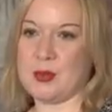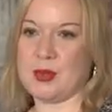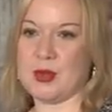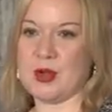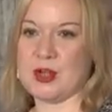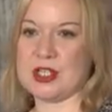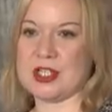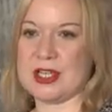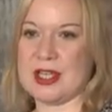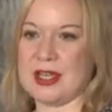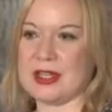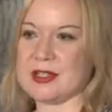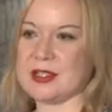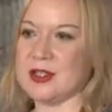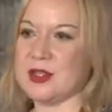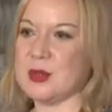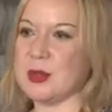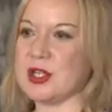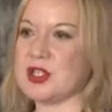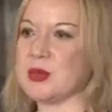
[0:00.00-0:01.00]
project,
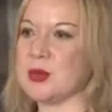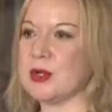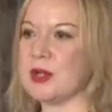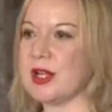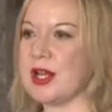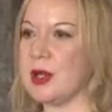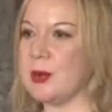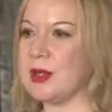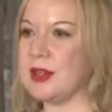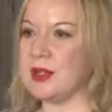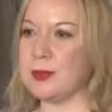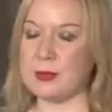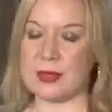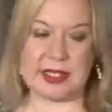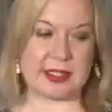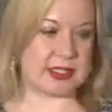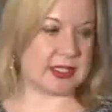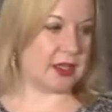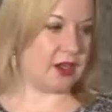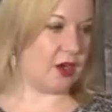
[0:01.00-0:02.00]
which we're now in the
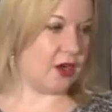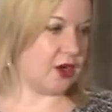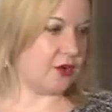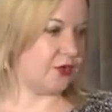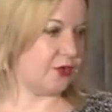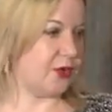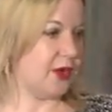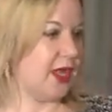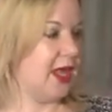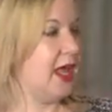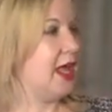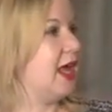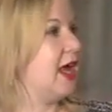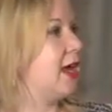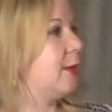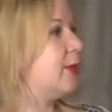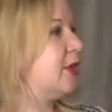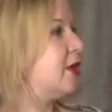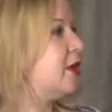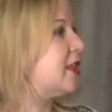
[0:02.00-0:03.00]
middle of.
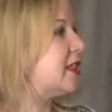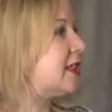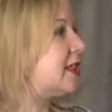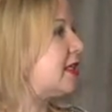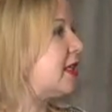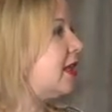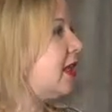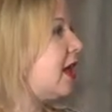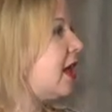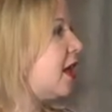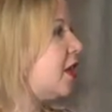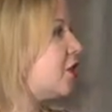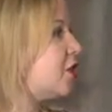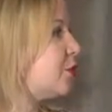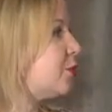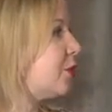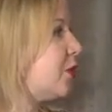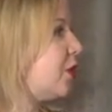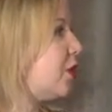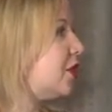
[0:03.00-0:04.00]
And because it's a
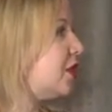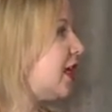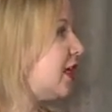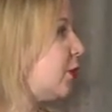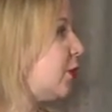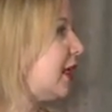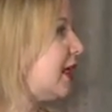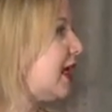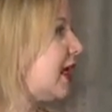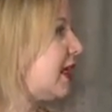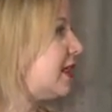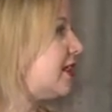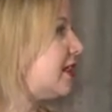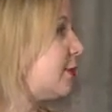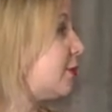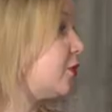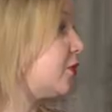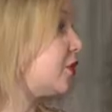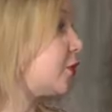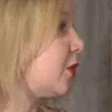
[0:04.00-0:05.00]
larger project, we can ask
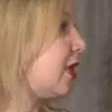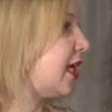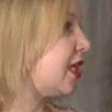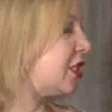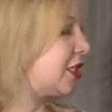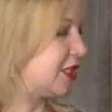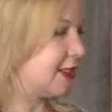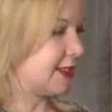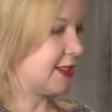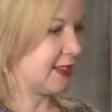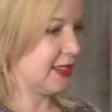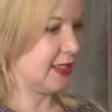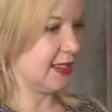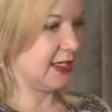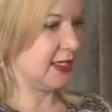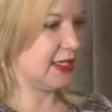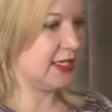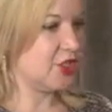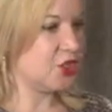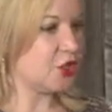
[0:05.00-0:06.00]
some of those questions
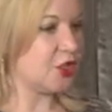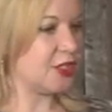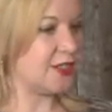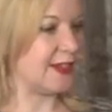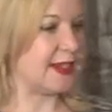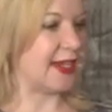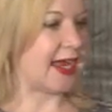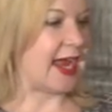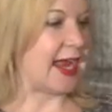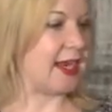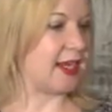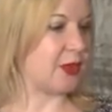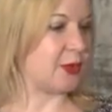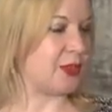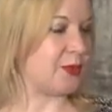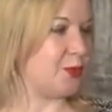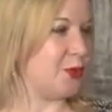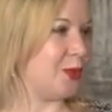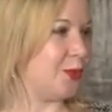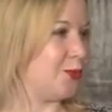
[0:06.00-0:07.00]
that George Zagaric
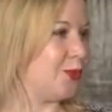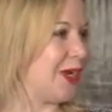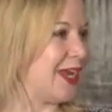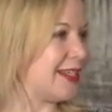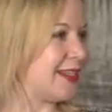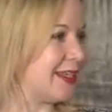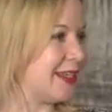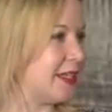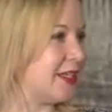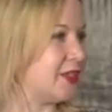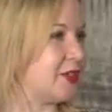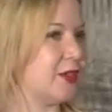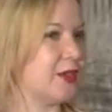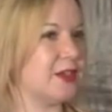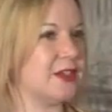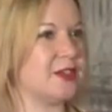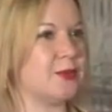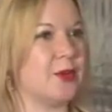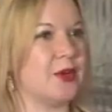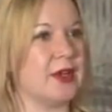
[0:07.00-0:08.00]
was pressing us on
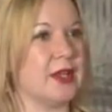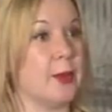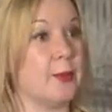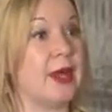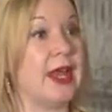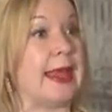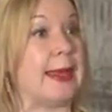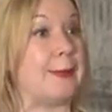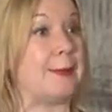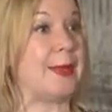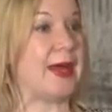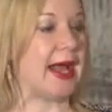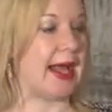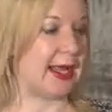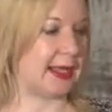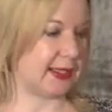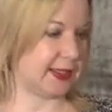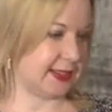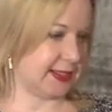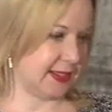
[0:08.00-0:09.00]
this morning about
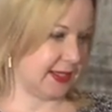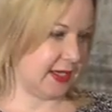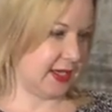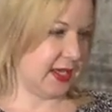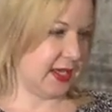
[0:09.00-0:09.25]
impact.